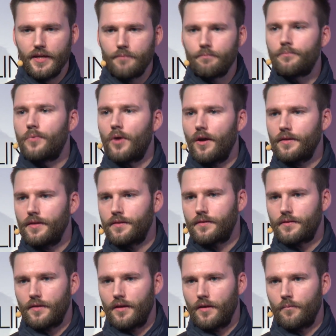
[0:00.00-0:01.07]
and brought
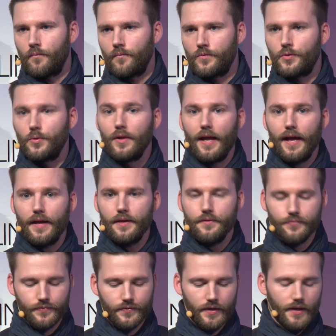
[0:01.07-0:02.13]
it to
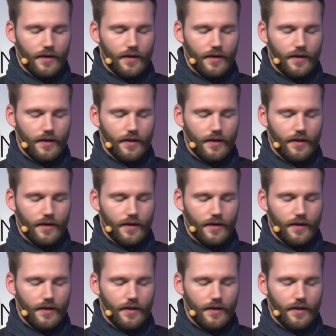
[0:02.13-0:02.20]
life